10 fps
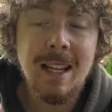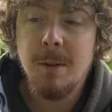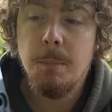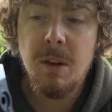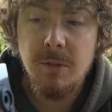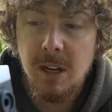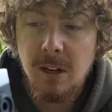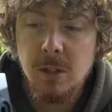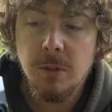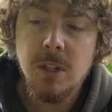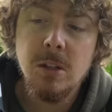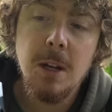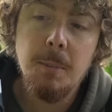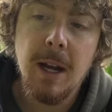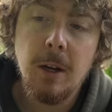as a bivvy light. So if I turn
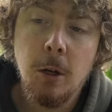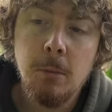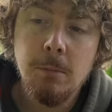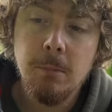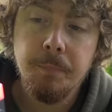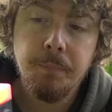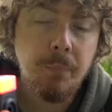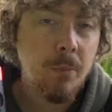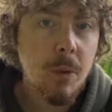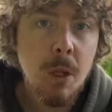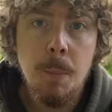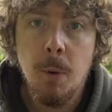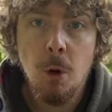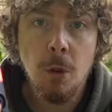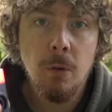it back on,
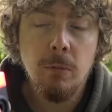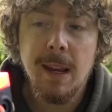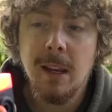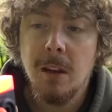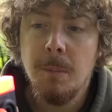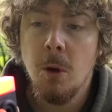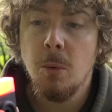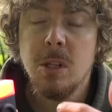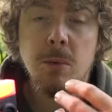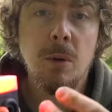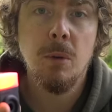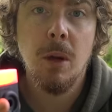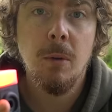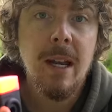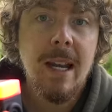put it on the red light mode, which we all
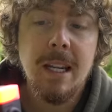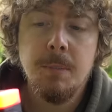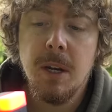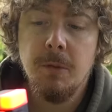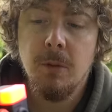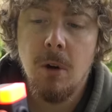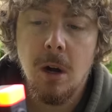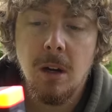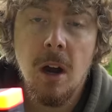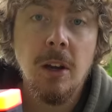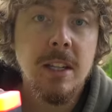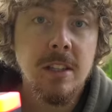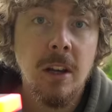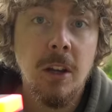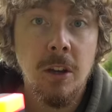know is better for our
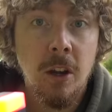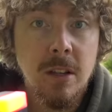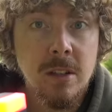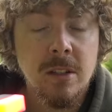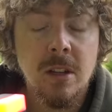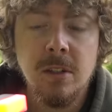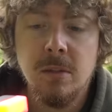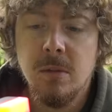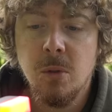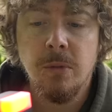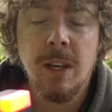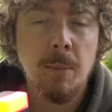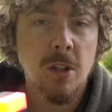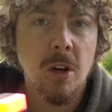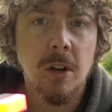eyesight at night. It doesn't sort of
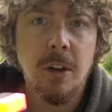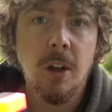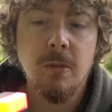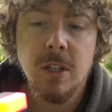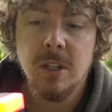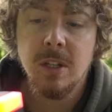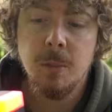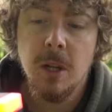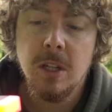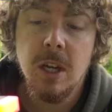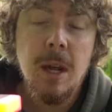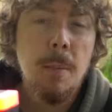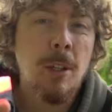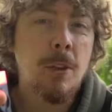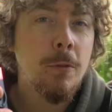damage our night vision as much,
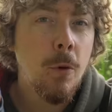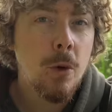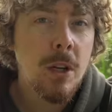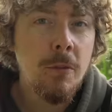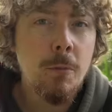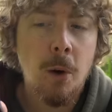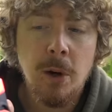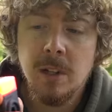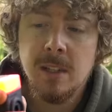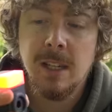but there's four different brightness